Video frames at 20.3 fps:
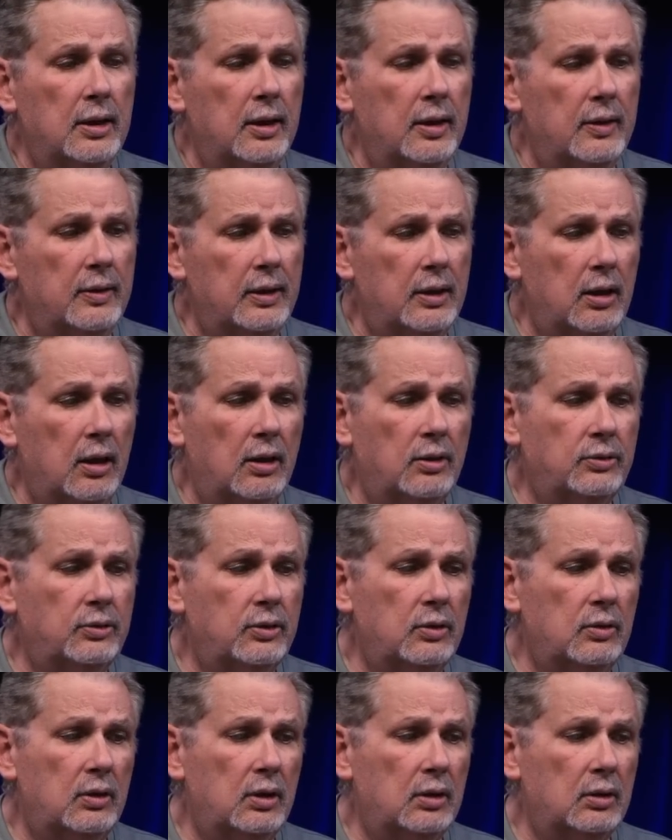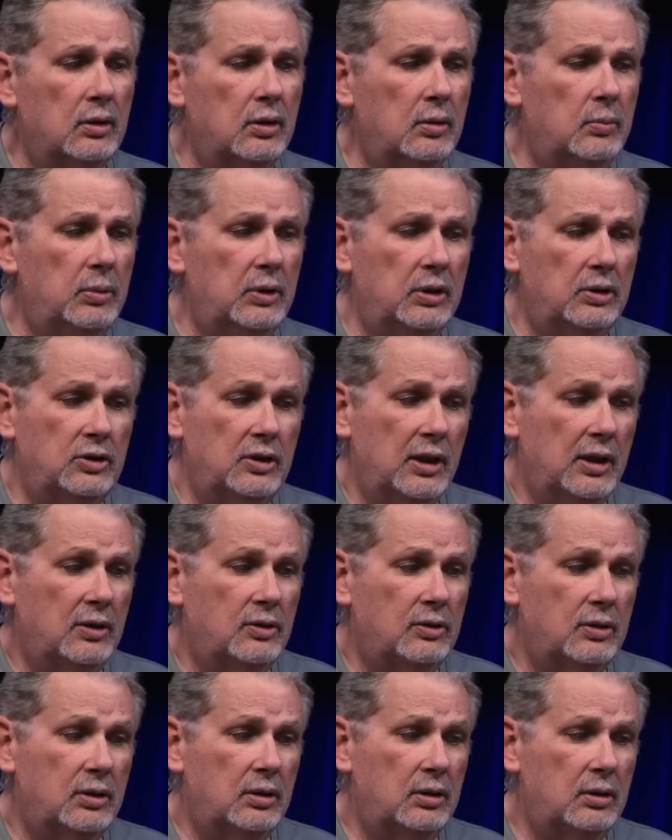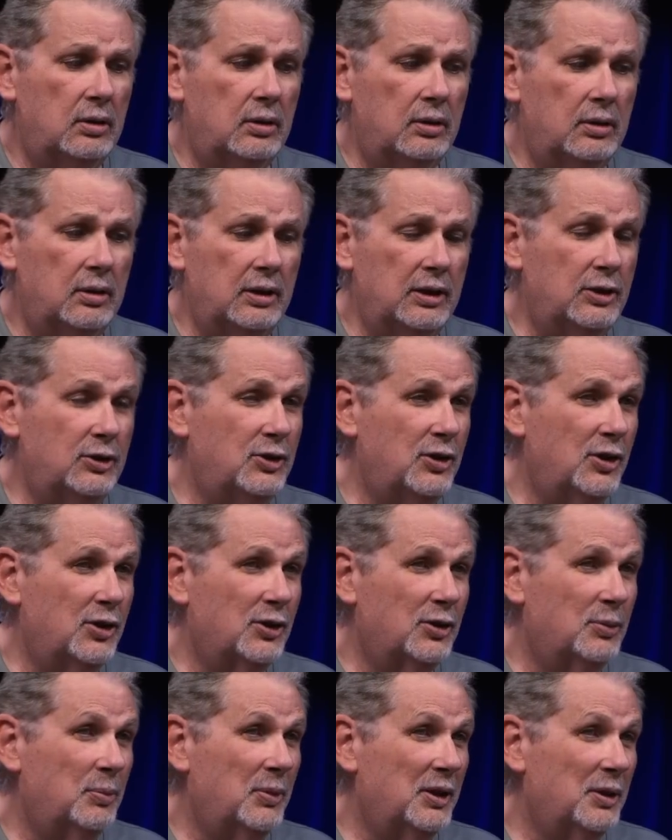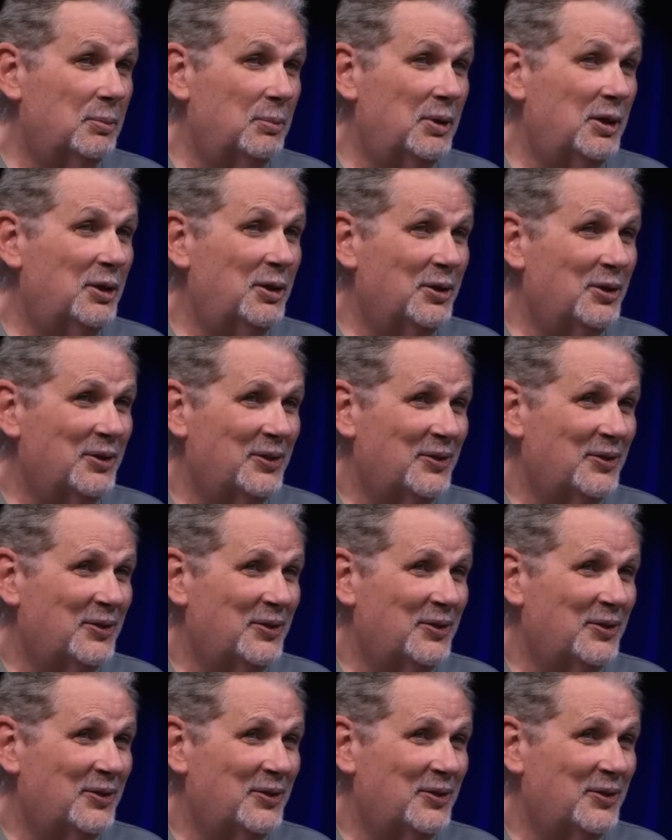And then also there could be a chance that the engineer could make it better.